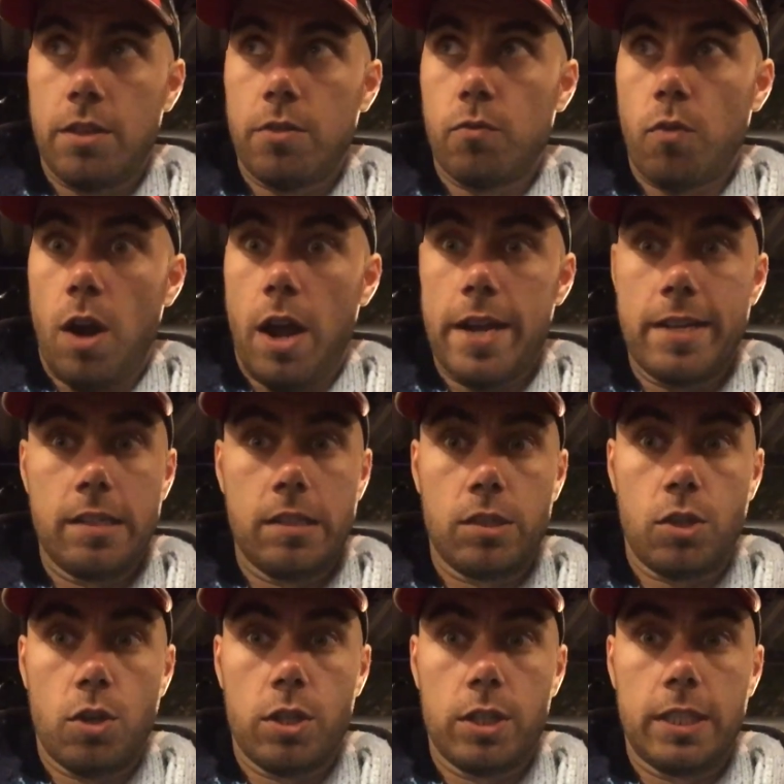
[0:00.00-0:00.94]
The ride
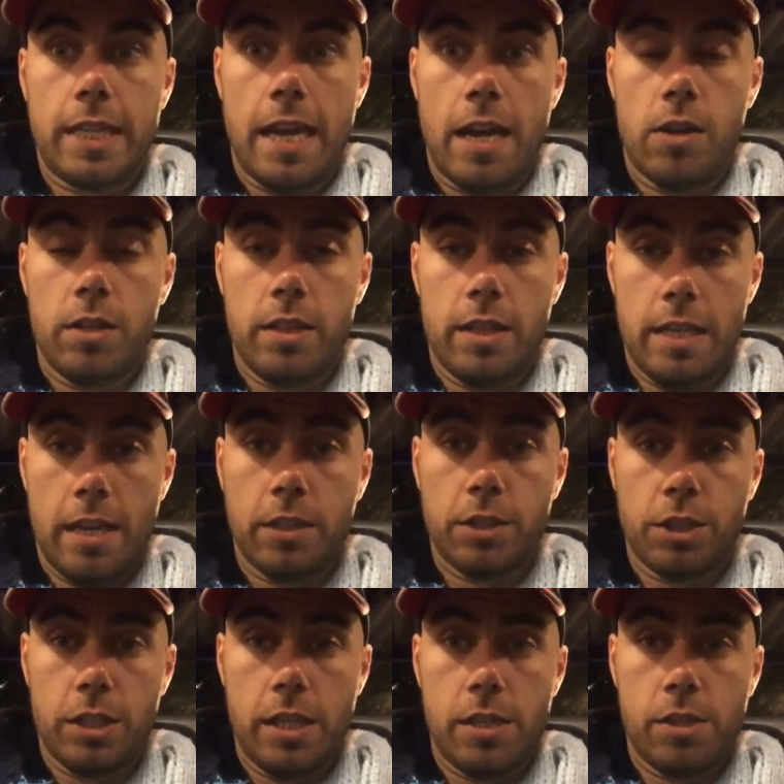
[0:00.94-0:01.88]
has gone down and the
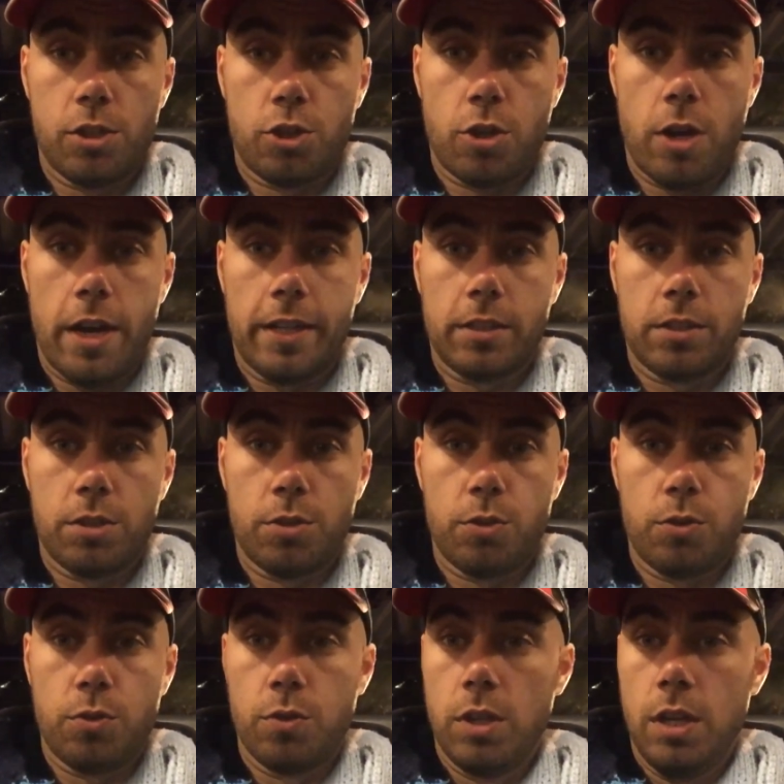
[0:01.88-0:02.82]
engineers are trying
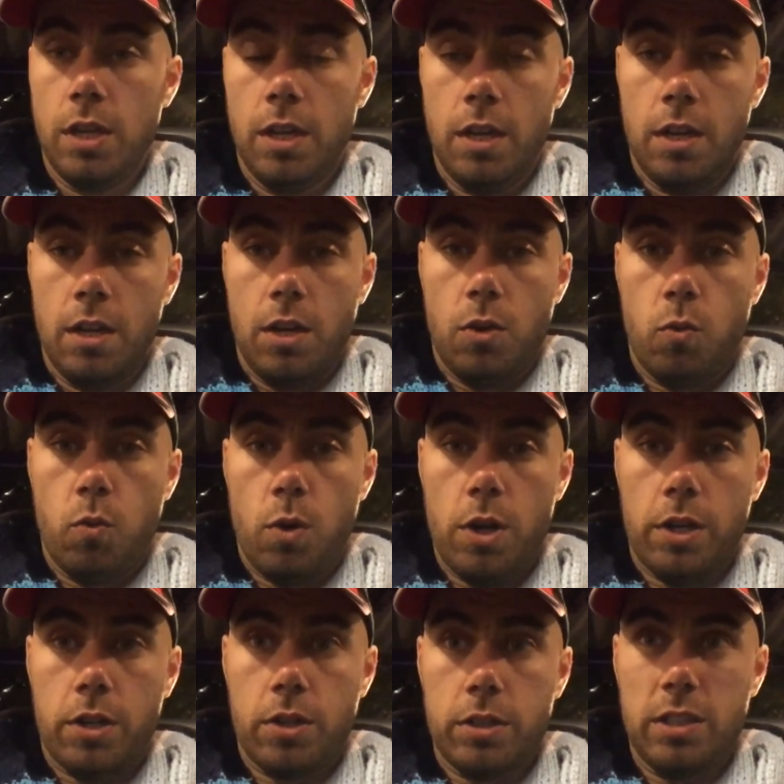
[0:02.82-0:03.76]
to
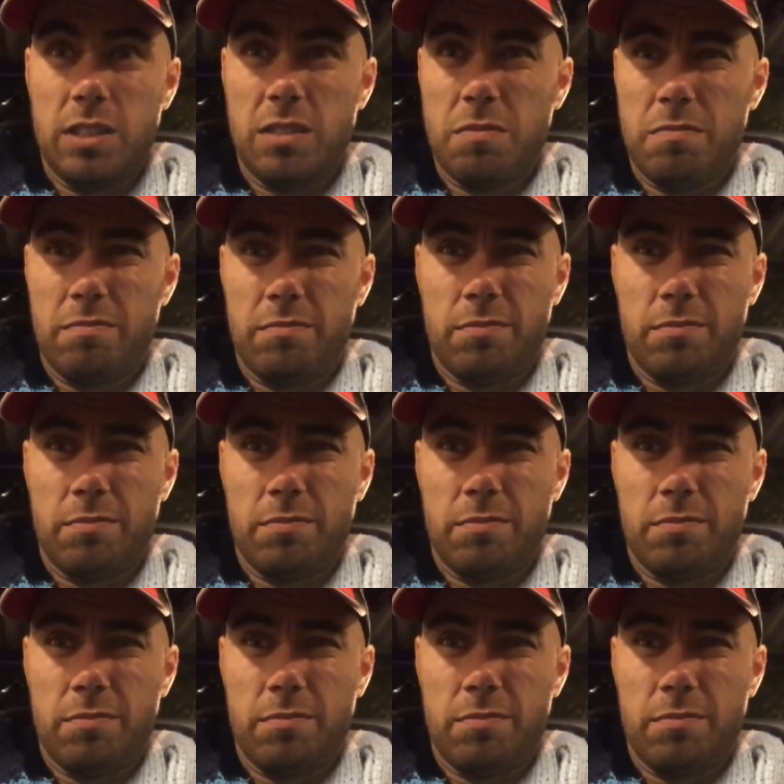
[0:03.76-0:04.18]
work on it.